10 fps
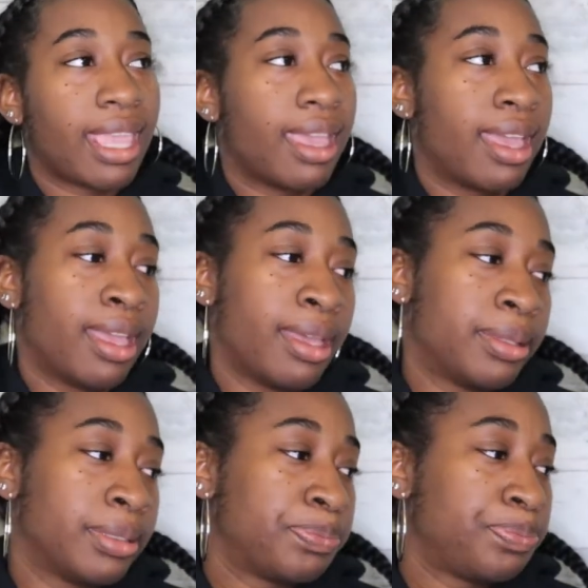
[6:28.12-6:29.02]

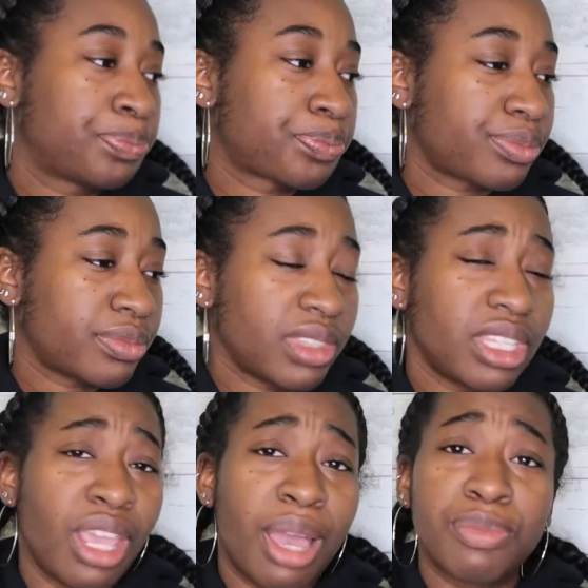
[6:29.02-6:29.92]
And
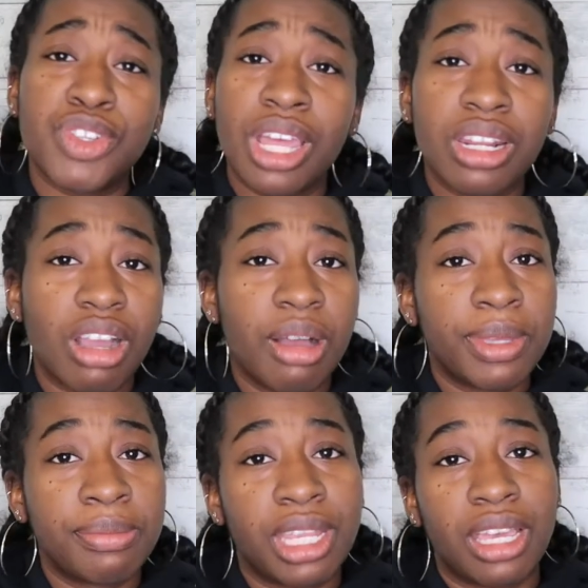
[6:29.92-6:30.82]
I'm trying to calm
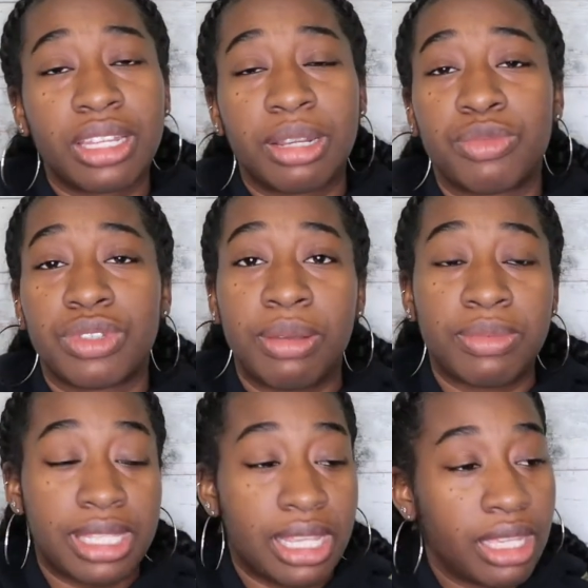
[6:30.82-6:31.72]
him down. I'm,
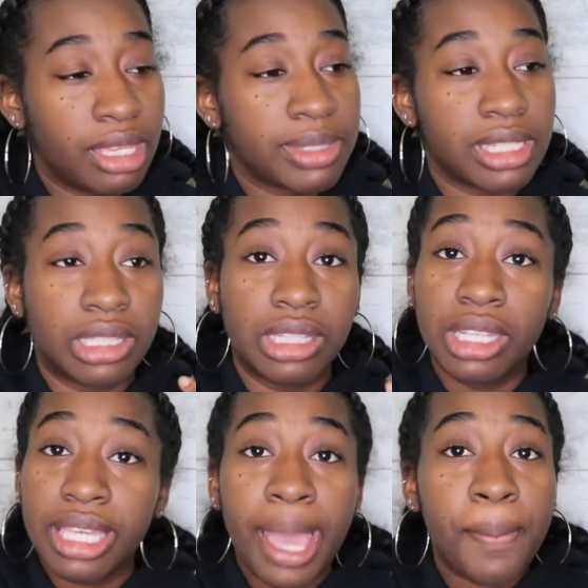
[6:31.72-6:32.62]
I'm telling him to
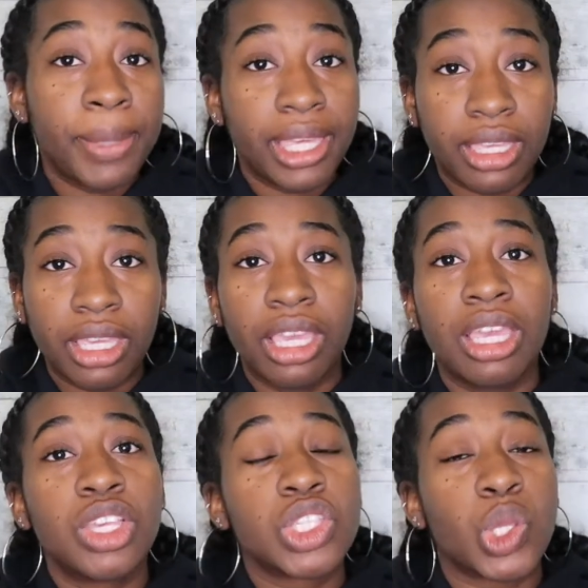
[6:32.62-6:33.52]
look at me
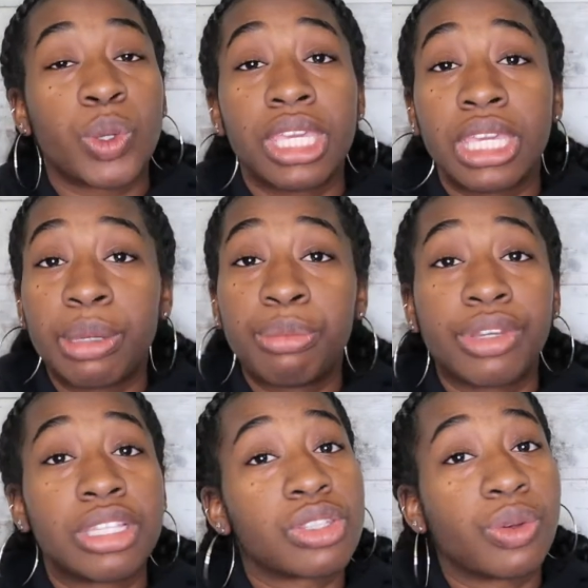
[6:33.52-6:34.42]
so he can
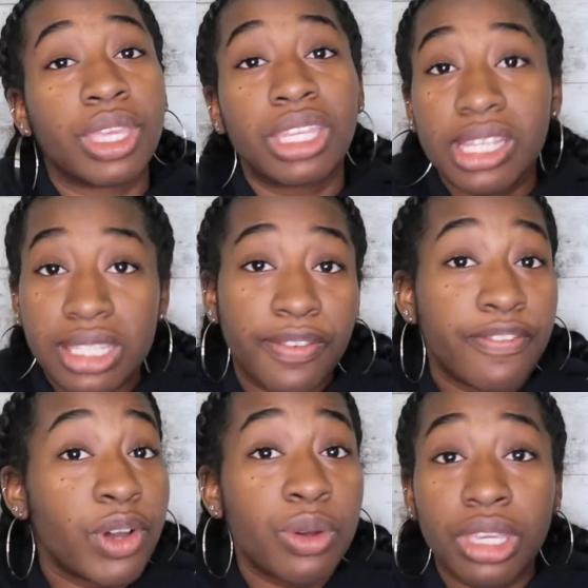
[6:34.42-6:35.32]
breathe so he doesn't
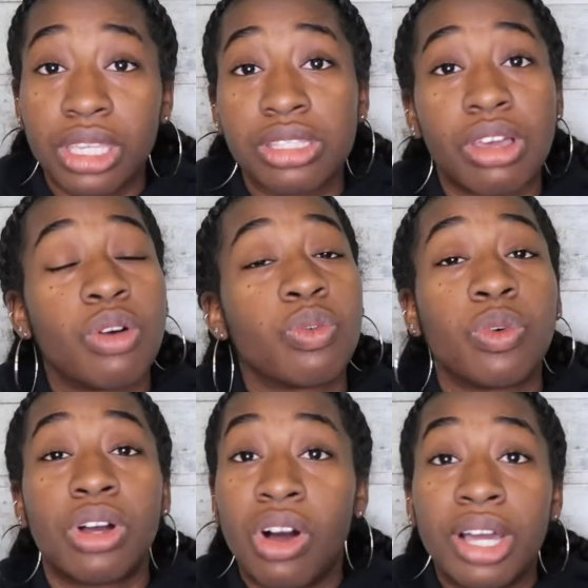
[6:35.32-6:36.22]
focus on
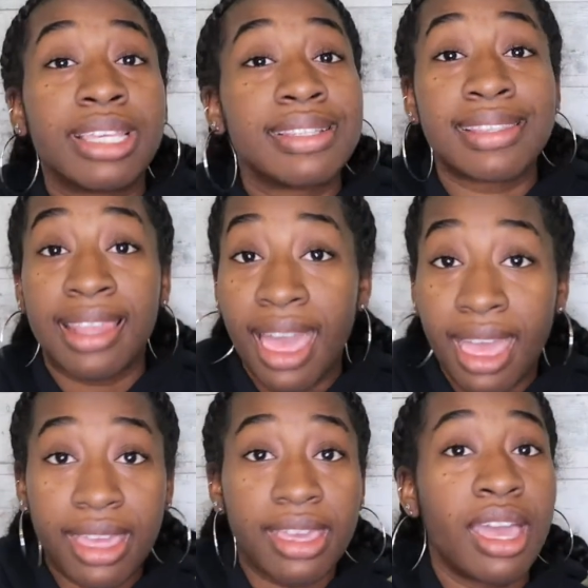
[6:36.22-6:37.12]
on his
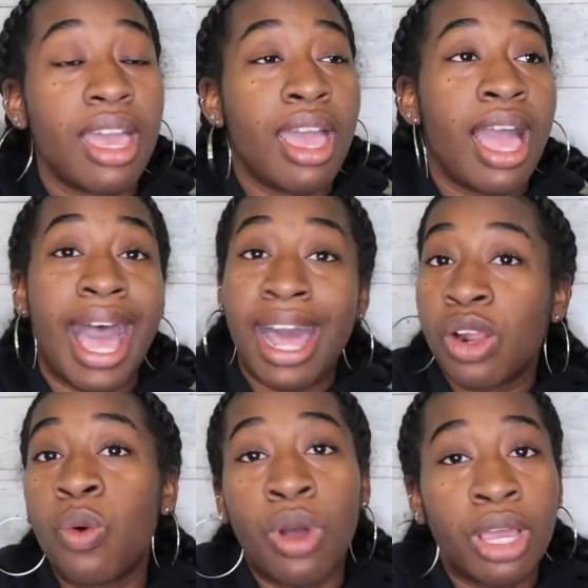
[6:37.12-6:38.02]
leg i
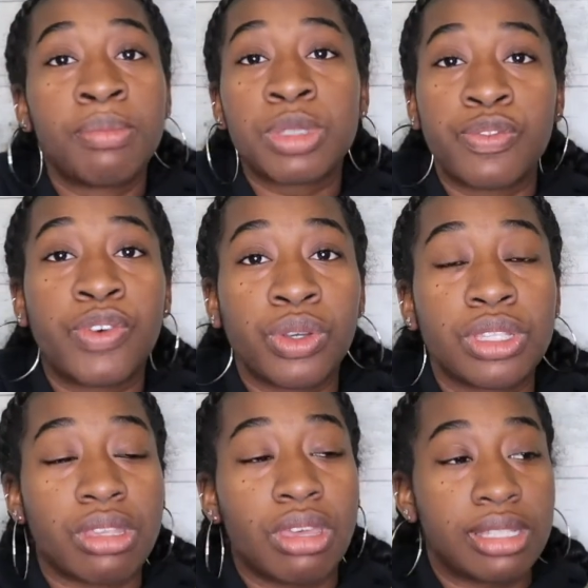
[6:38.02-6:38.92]
don't want him to
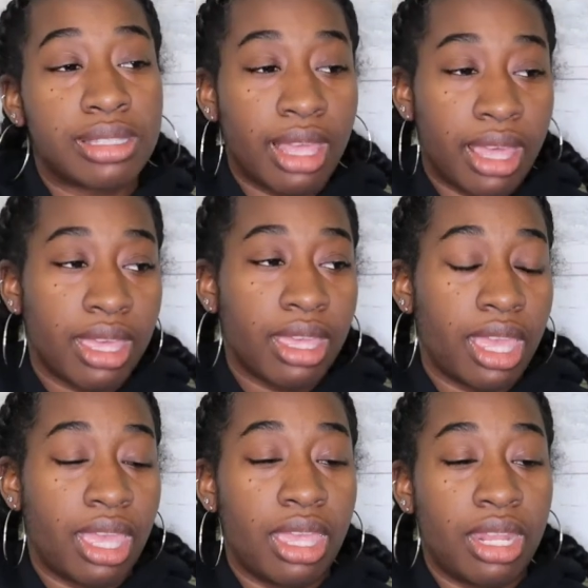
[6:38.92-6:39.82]
focus on his leg
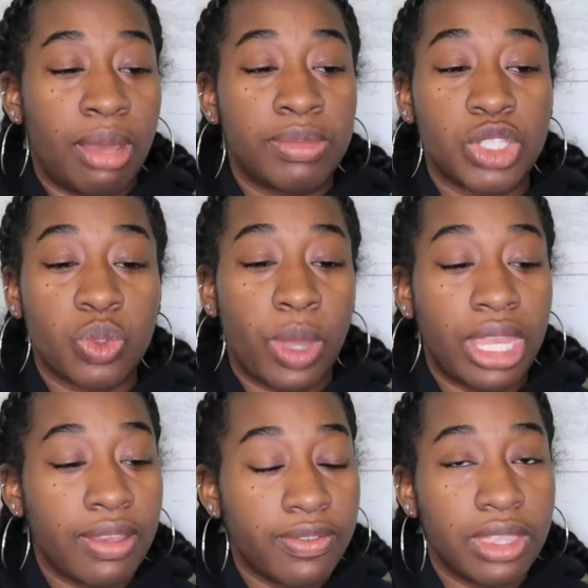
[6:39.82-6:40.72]
and i'm just
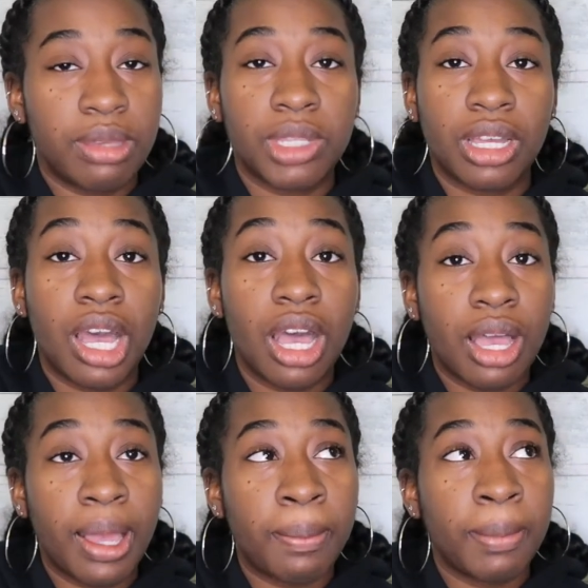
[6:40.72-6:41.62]
waiting for them to
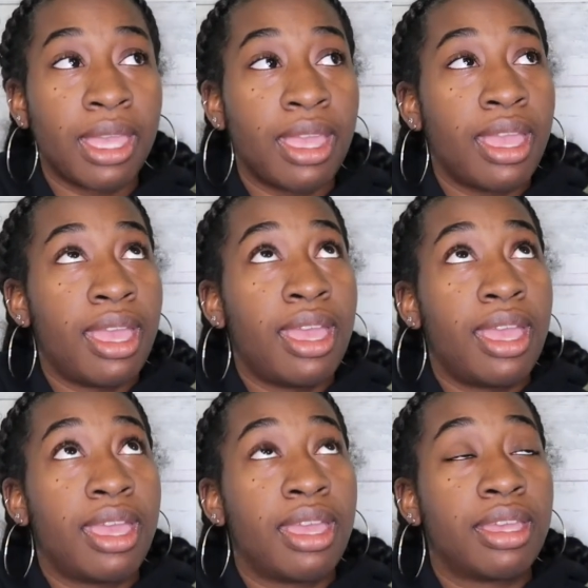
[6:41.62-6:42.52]
come
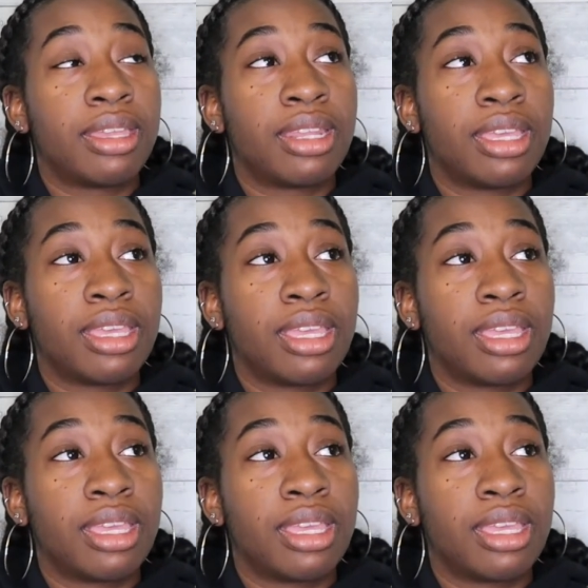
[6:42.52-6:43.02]
and